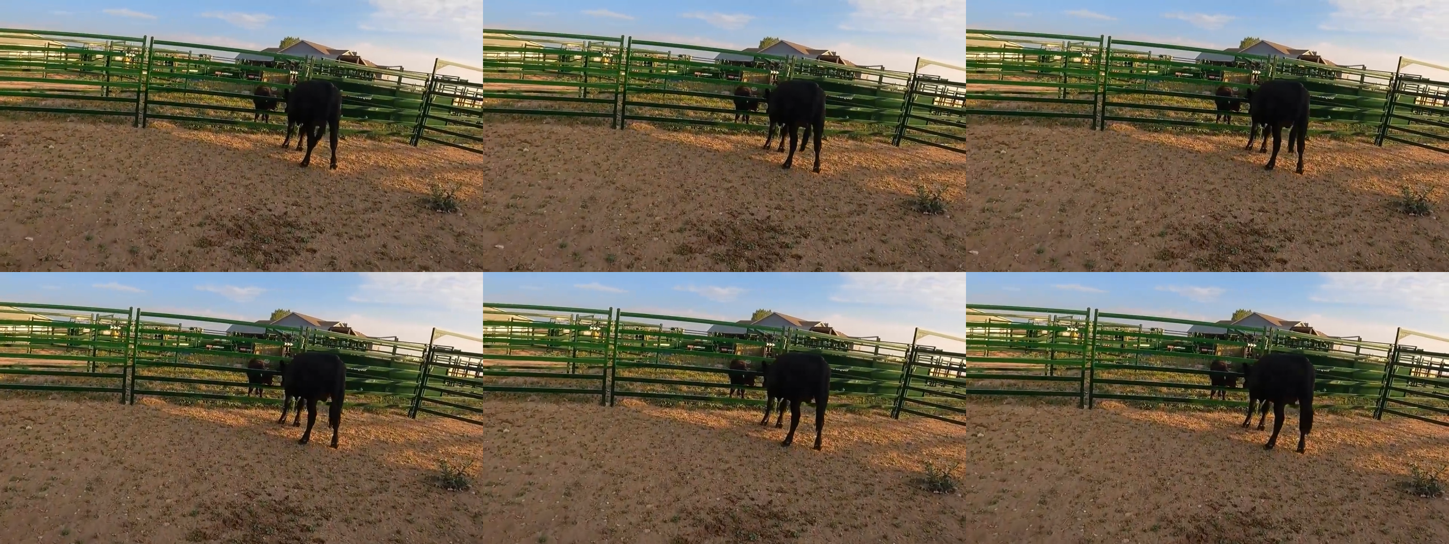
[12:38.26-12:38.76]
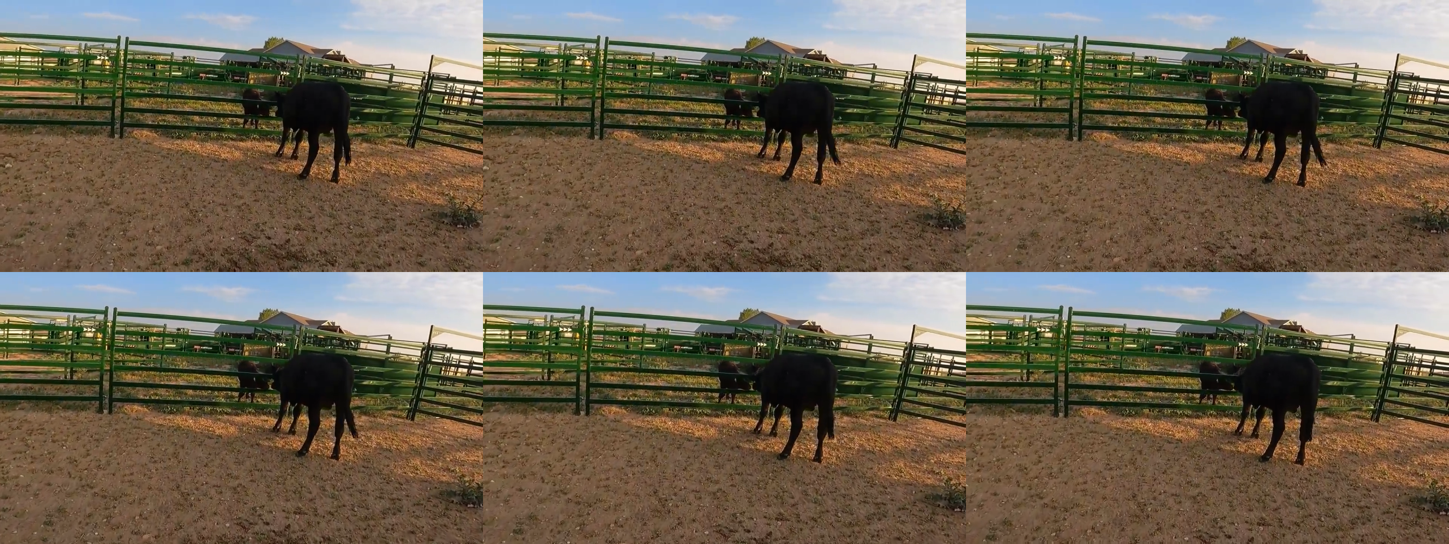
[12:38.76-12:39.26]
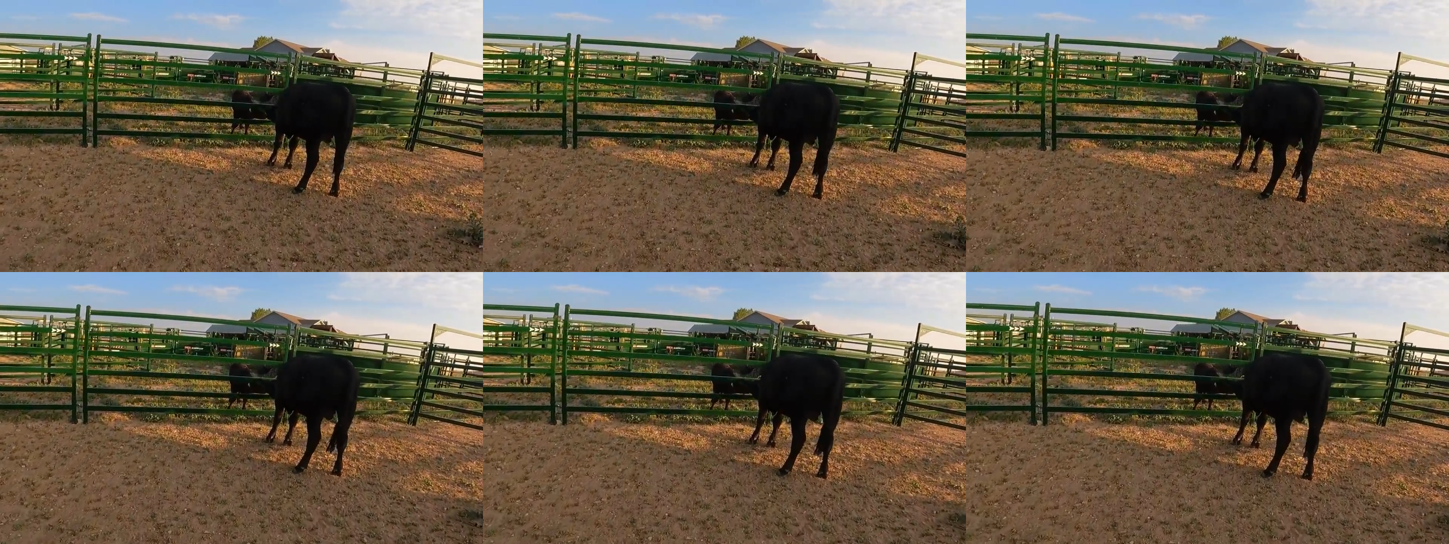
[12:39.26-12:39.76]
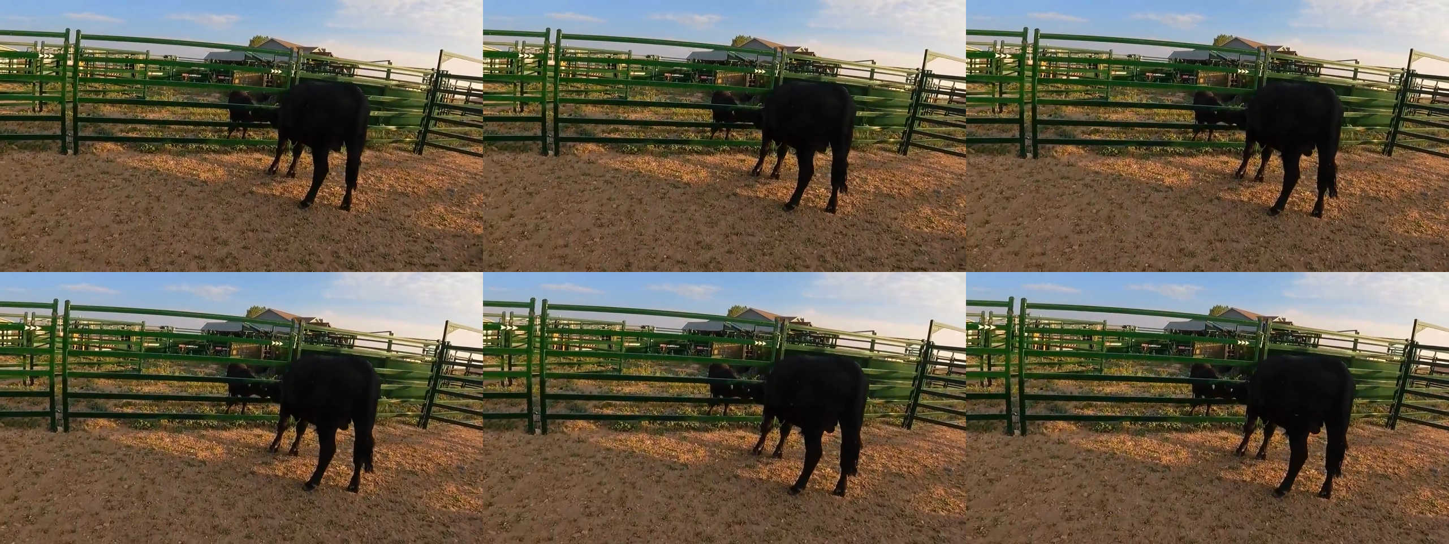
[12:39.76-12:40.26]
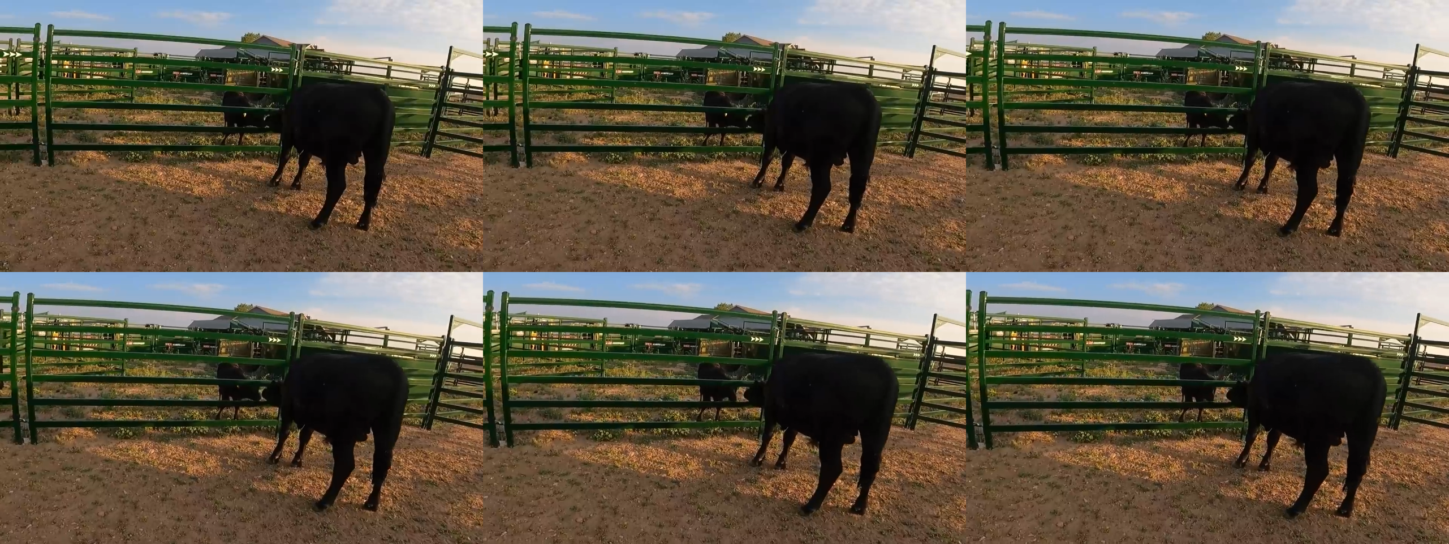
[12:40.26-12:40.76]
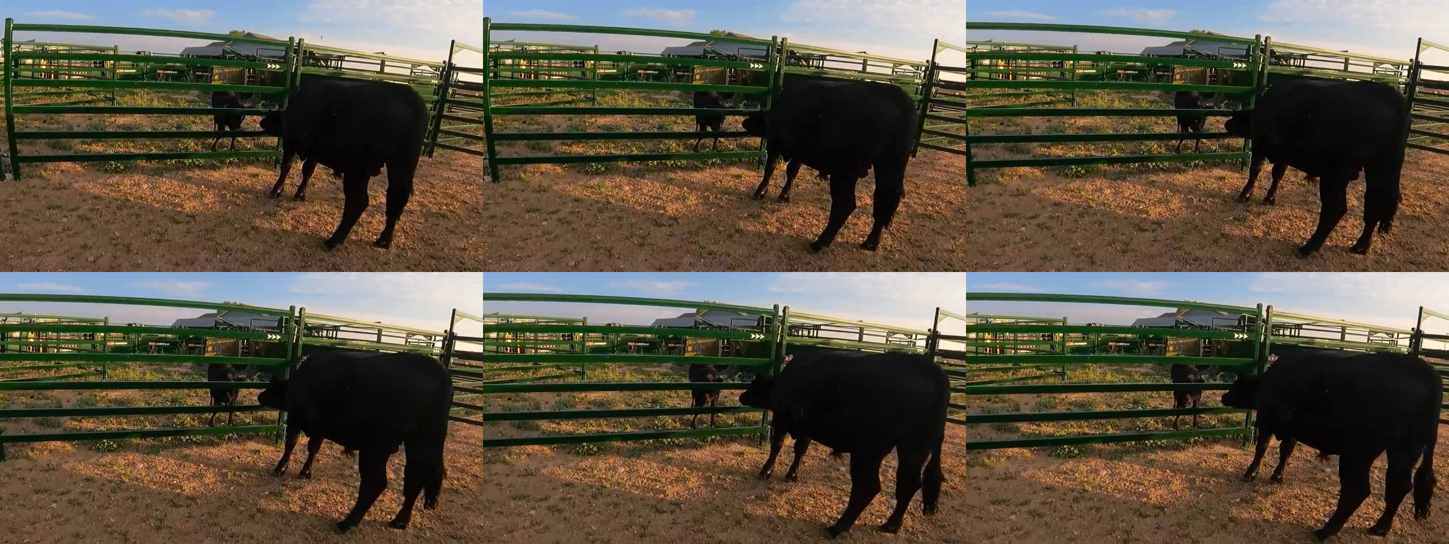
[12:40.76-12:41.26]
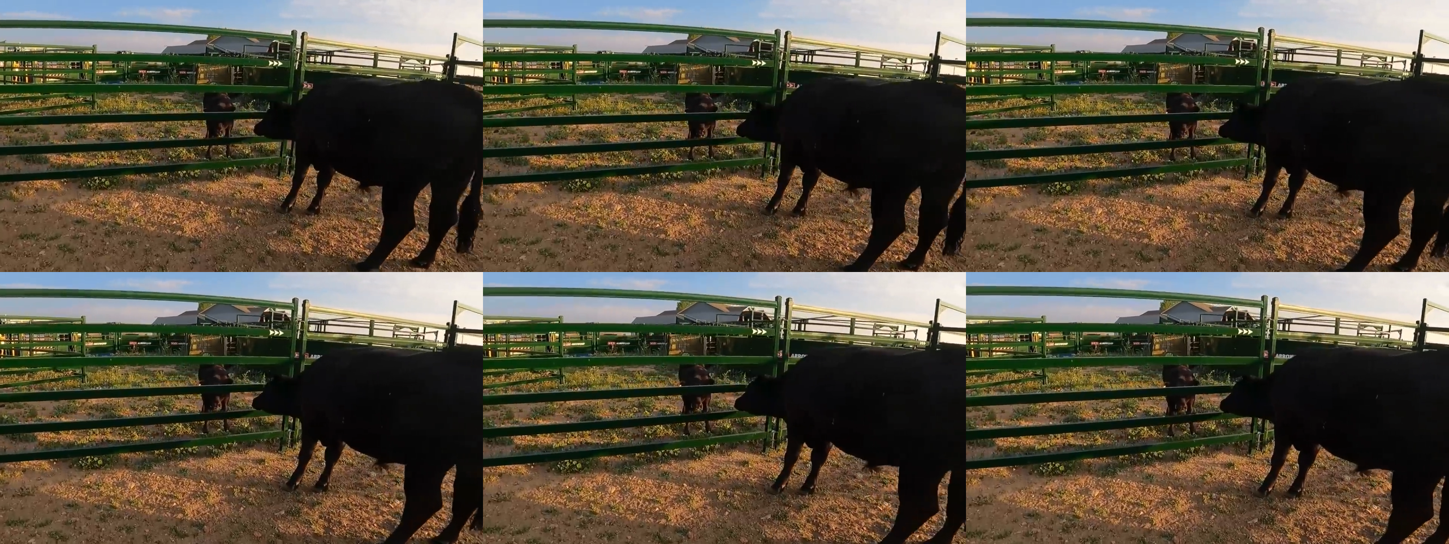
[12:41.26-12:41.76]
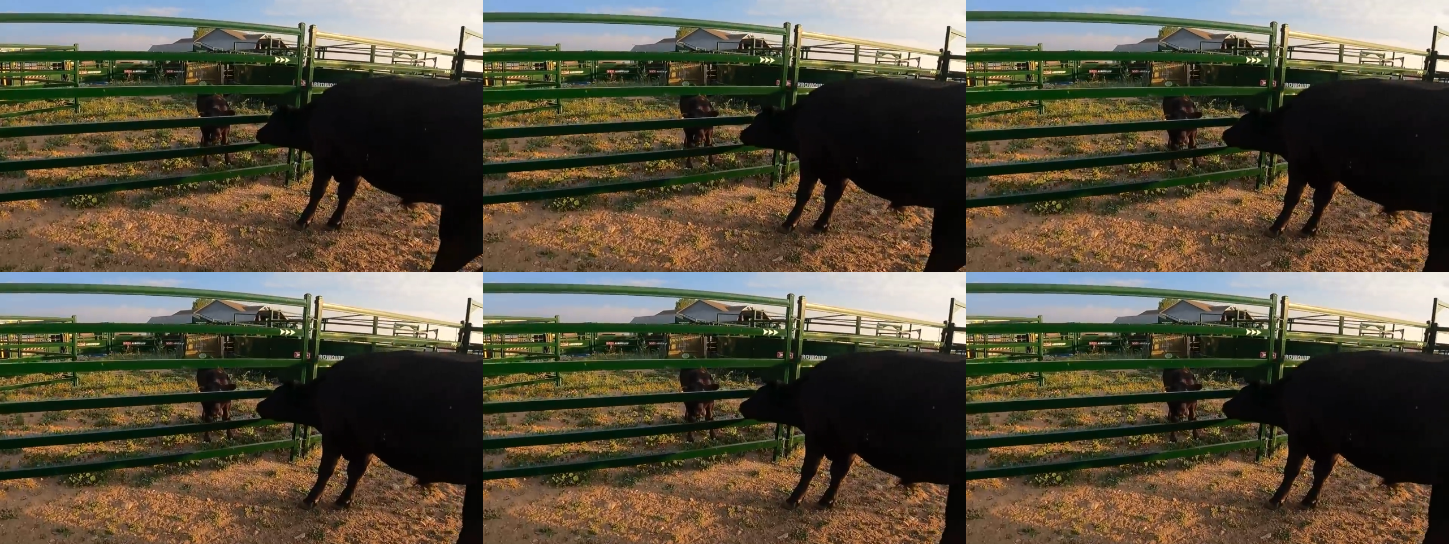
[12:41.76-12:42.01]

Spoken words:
No face is visible, so there are no lips to read.